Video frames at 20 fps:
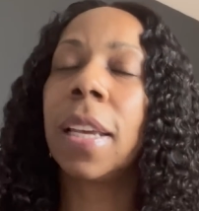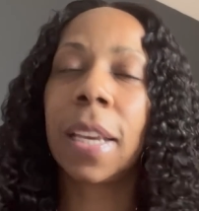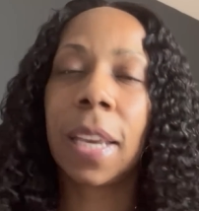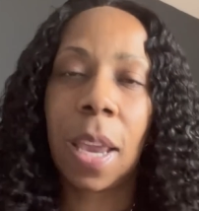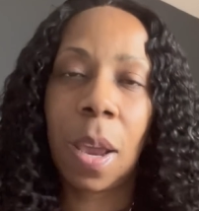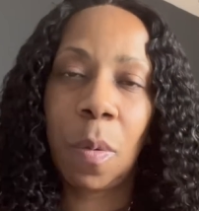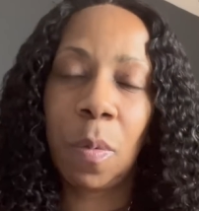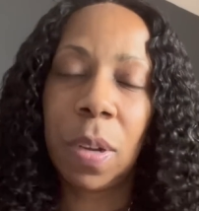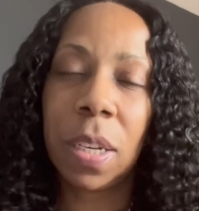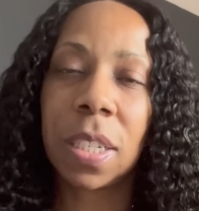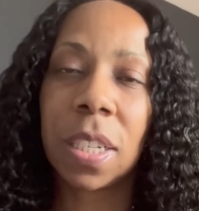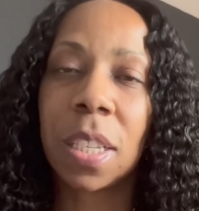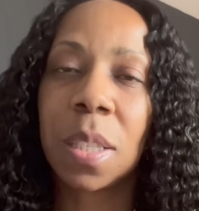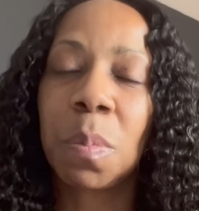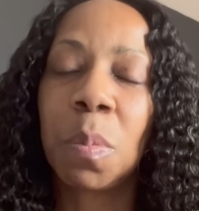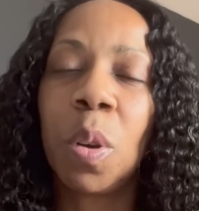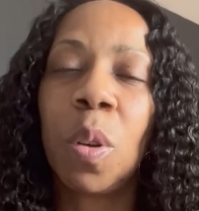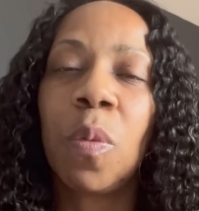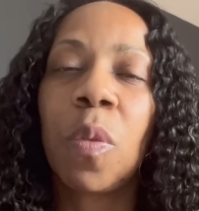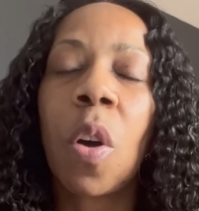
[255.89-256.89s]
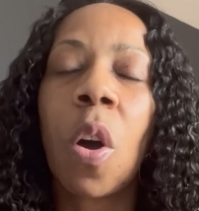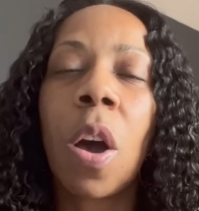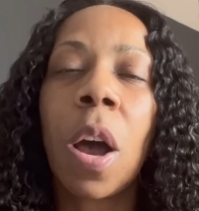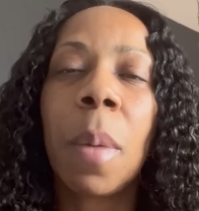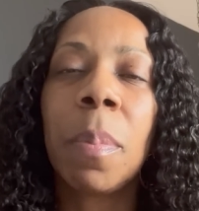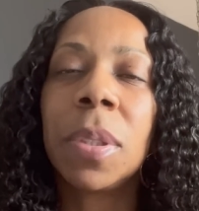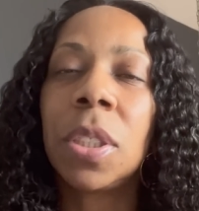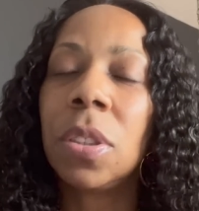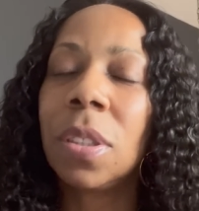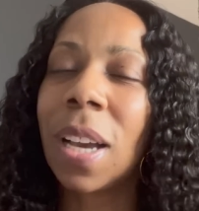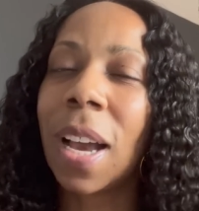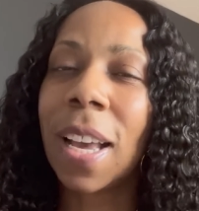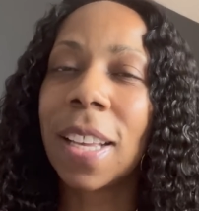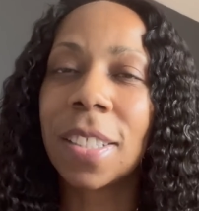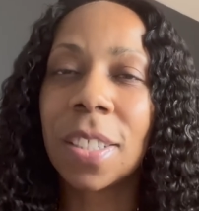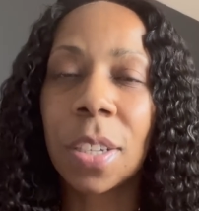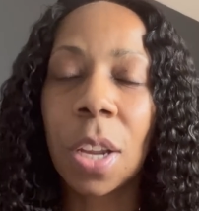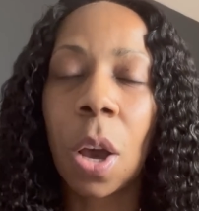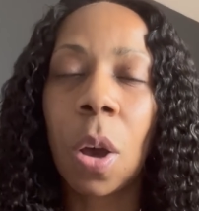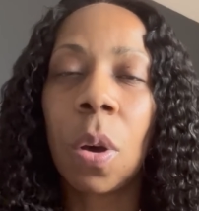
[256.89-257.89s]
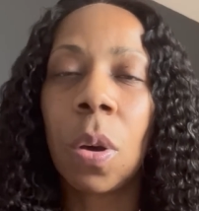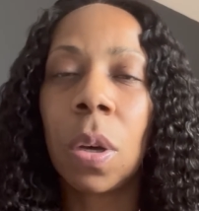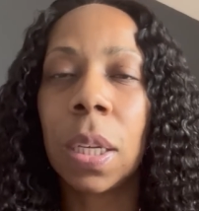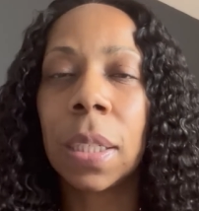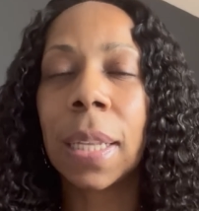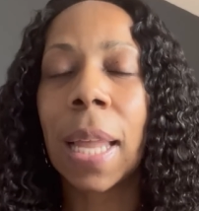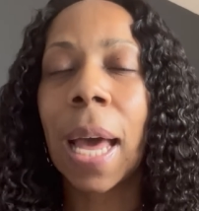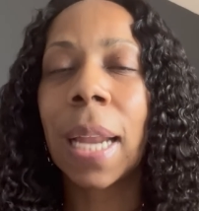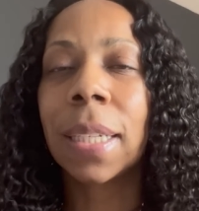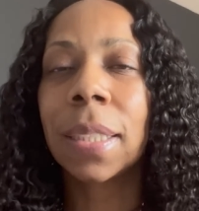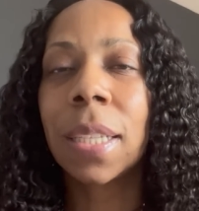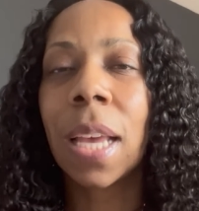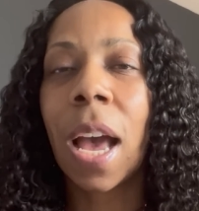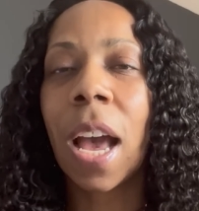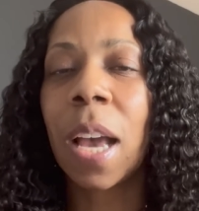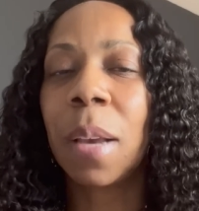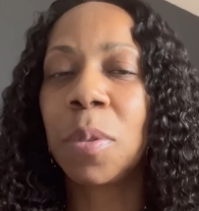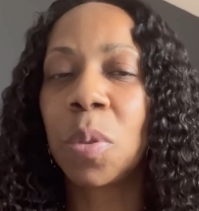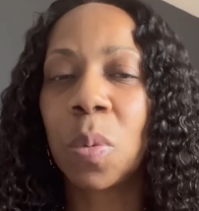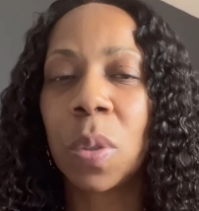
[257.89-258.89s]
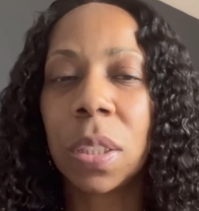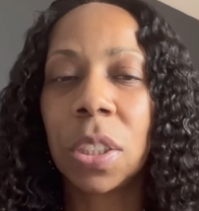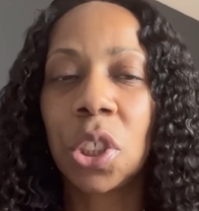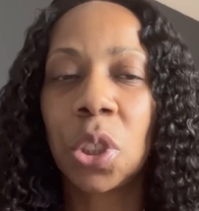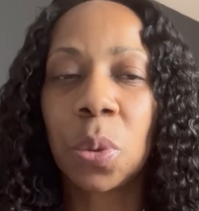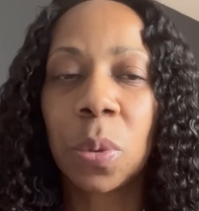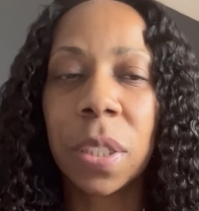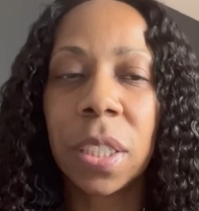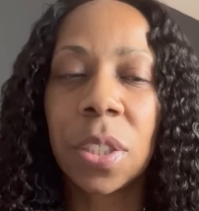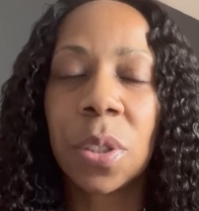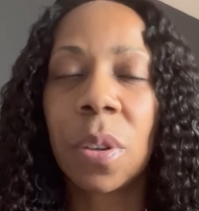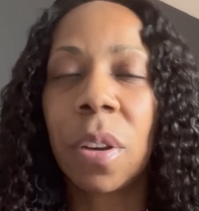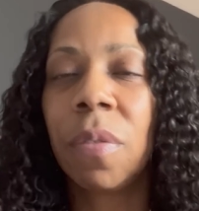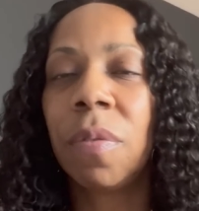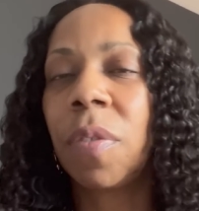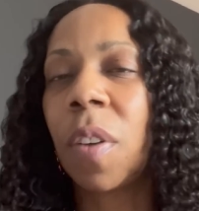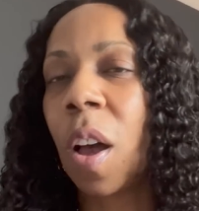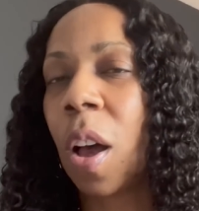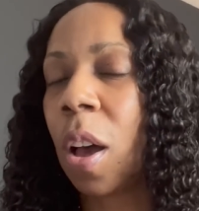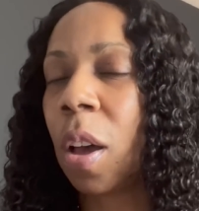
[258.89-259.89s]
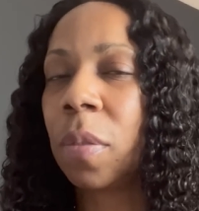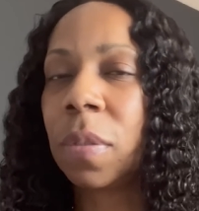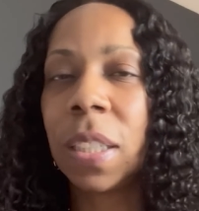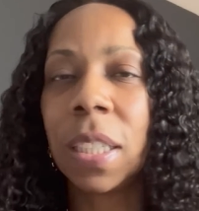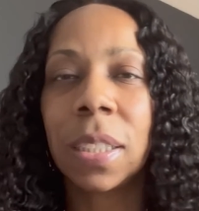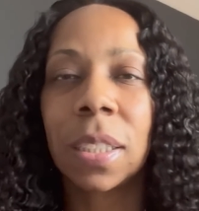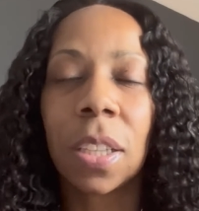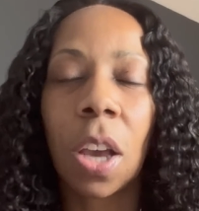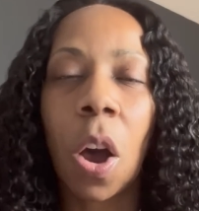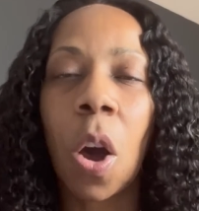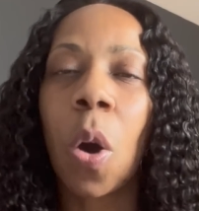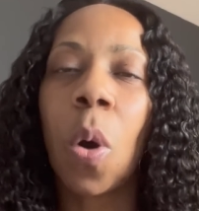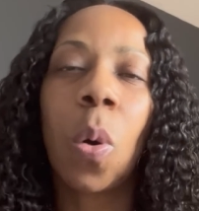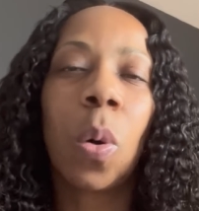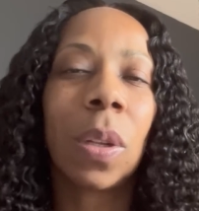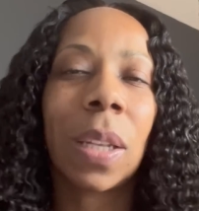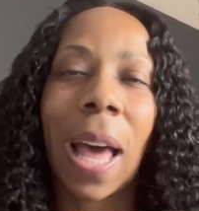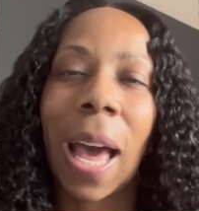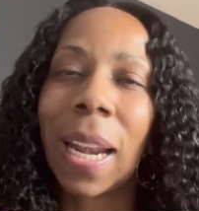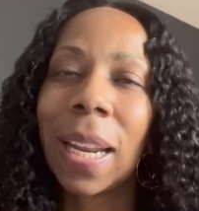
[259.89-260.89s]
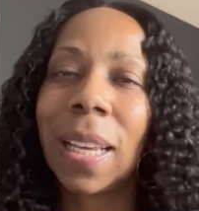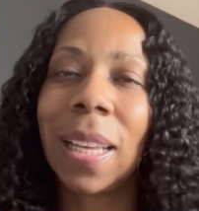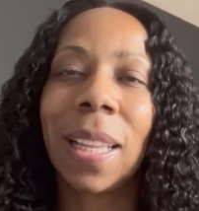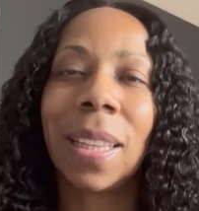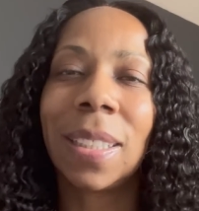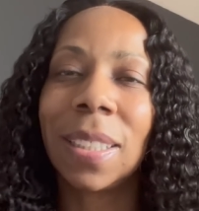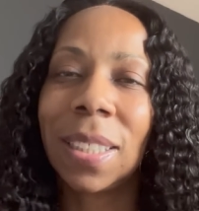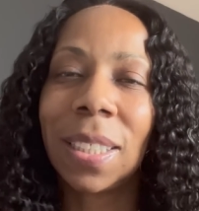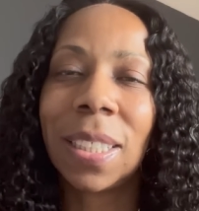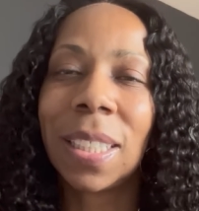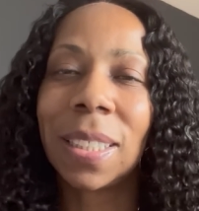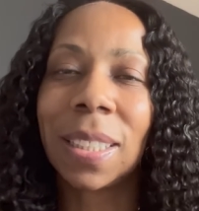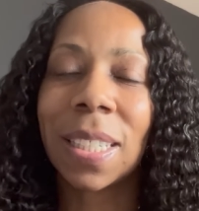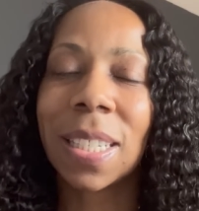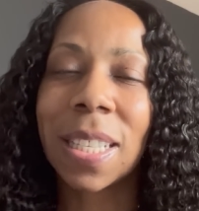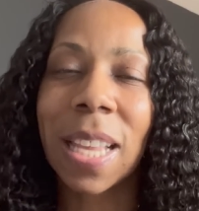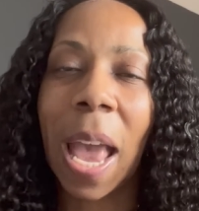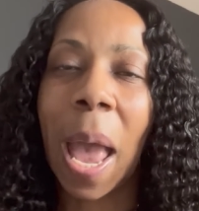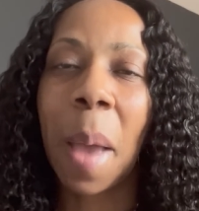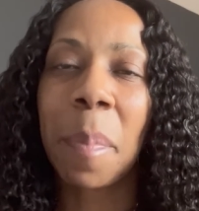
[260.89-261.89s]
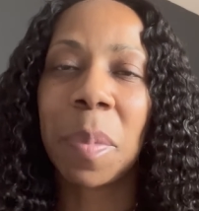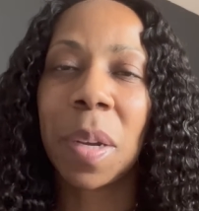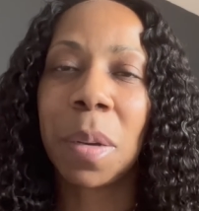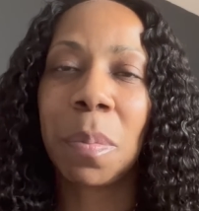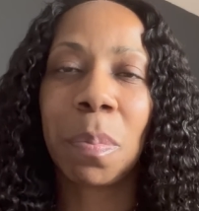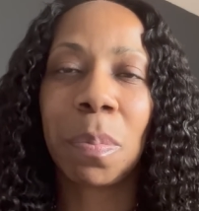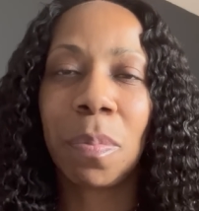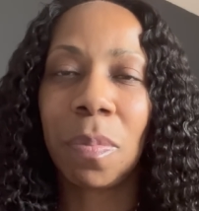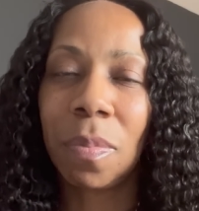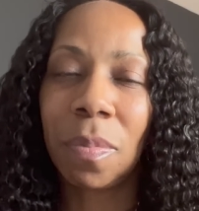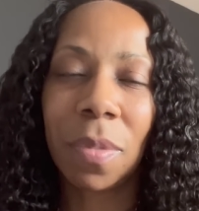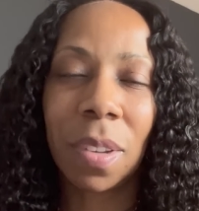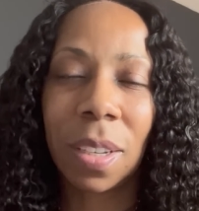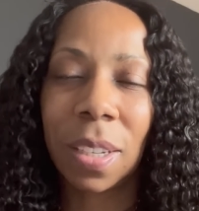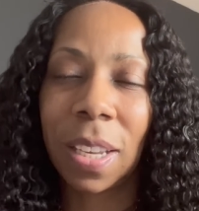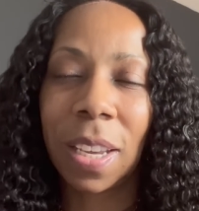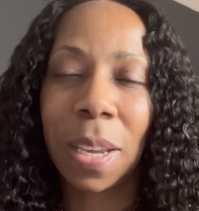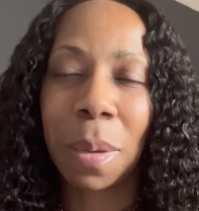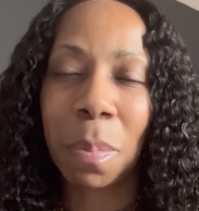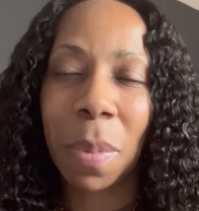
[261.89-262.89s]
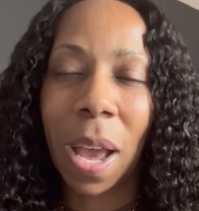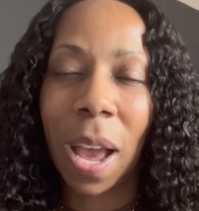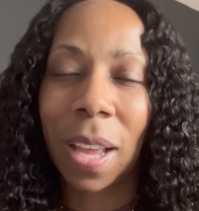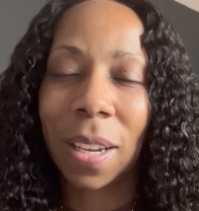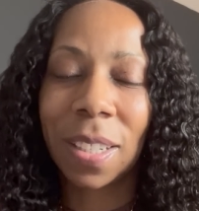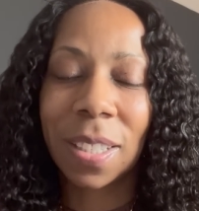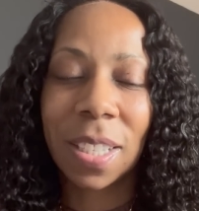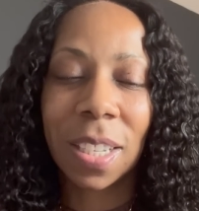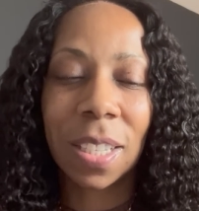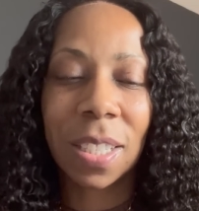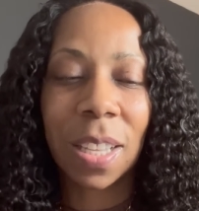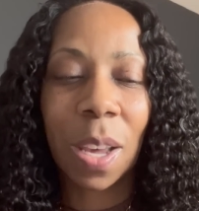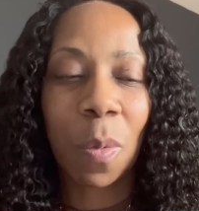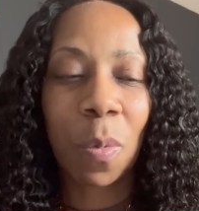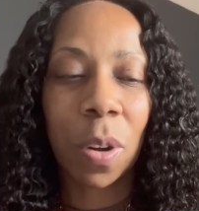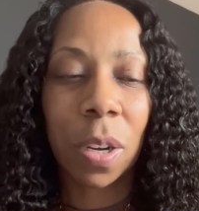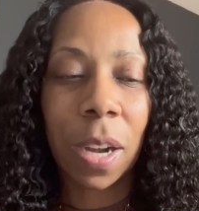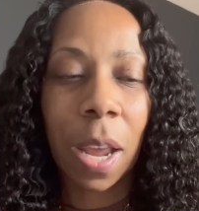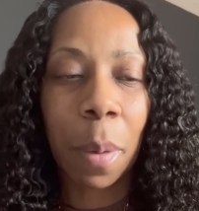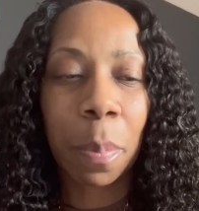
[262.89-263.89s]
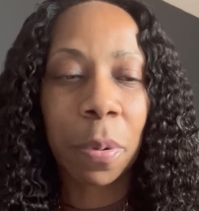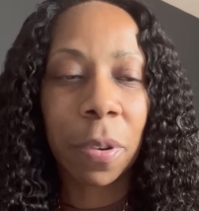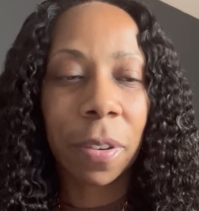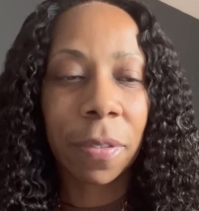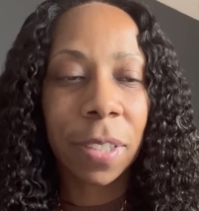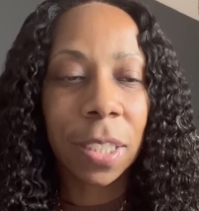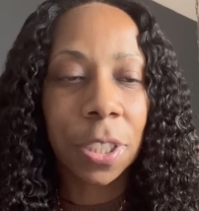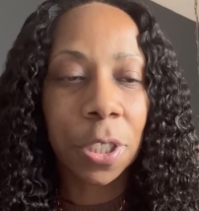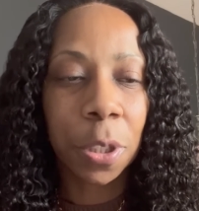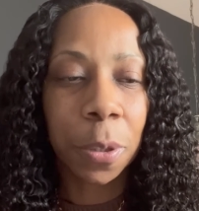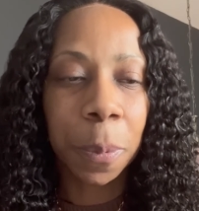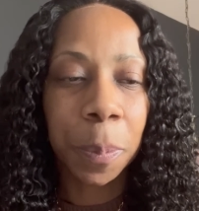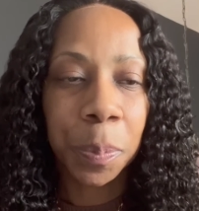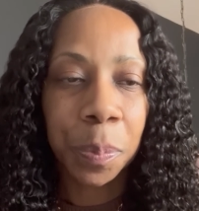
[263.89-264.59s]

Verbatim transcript: And can we just move on? But you guys know a lot of times when streets are involved, it's a whole lot of other shit that's happening again behind the scenes that we're not privy to.